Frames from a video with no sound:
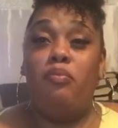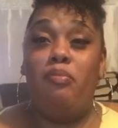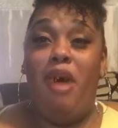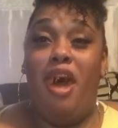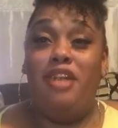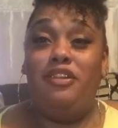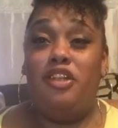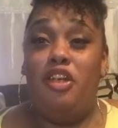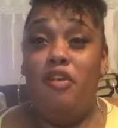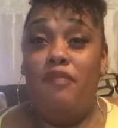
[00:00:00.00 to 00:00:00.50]

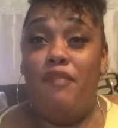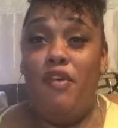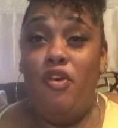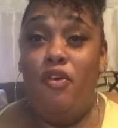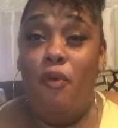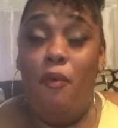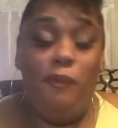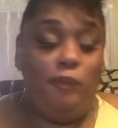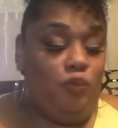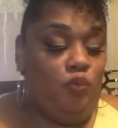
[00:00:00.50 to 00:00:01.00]
Back to the
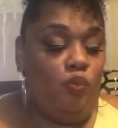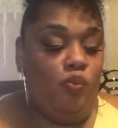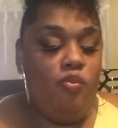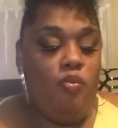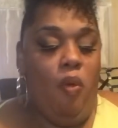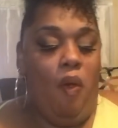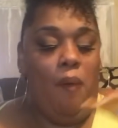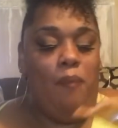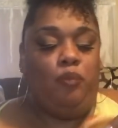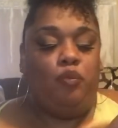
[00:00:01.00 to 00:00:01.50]

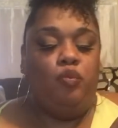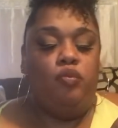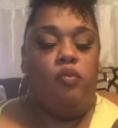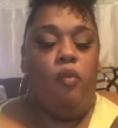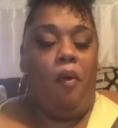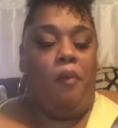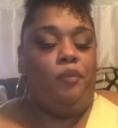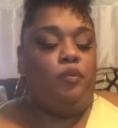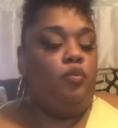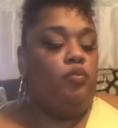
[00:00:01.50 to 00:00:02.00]

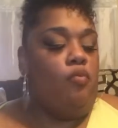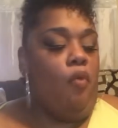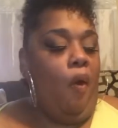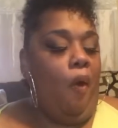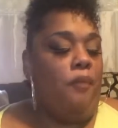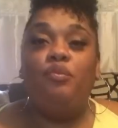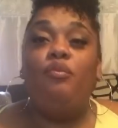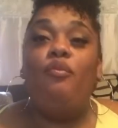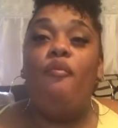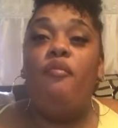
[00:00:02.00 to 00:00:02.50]
food.
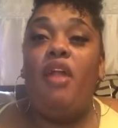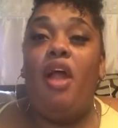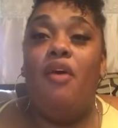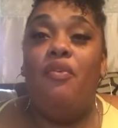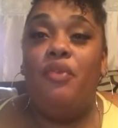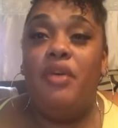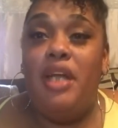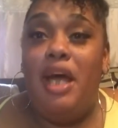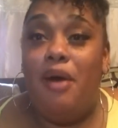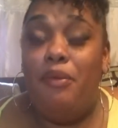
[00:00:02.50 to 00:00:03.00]

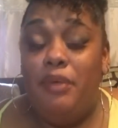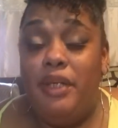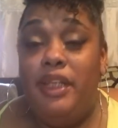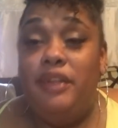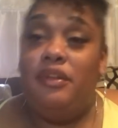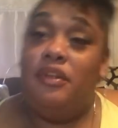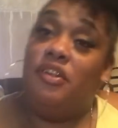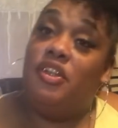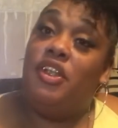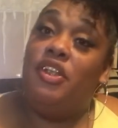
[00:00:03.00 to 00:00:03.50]
Of when I
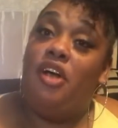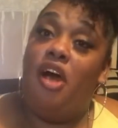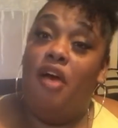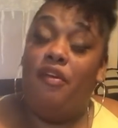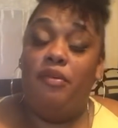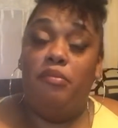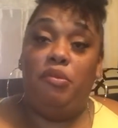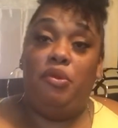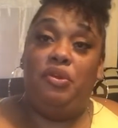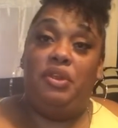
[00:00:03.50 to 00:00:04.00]
went and took
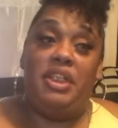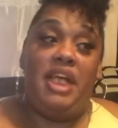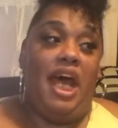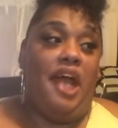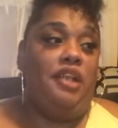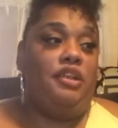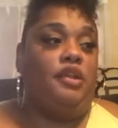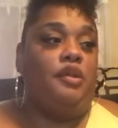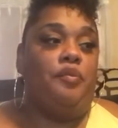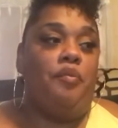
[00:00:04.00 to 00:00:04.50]
off and moved to
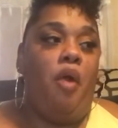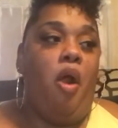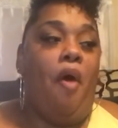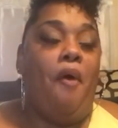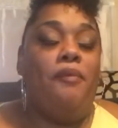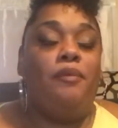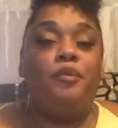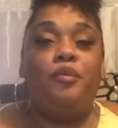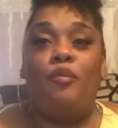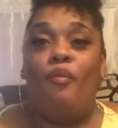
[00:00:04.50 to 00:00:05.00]
Dallas.
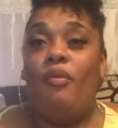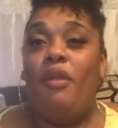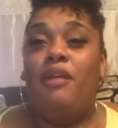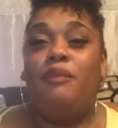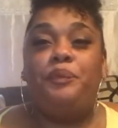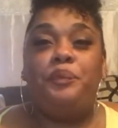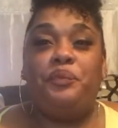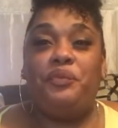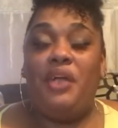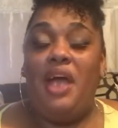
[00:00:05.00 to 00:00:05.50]

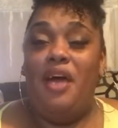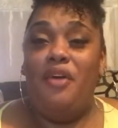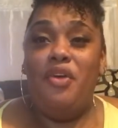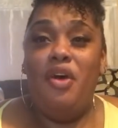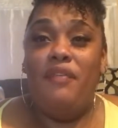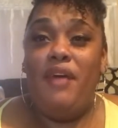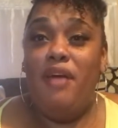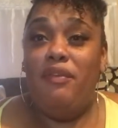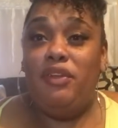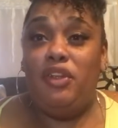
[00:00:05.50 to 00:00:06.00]
I don't
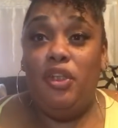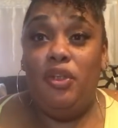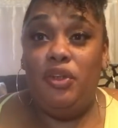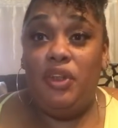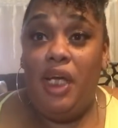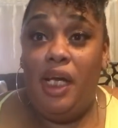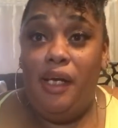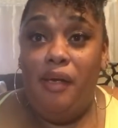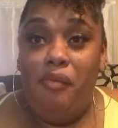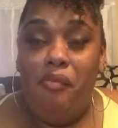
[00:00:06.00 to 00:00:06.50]
know if I ever
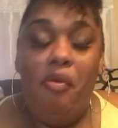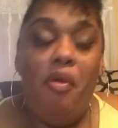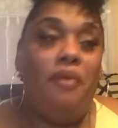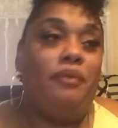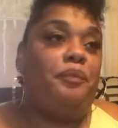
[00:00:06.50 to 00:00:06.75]
told y'all.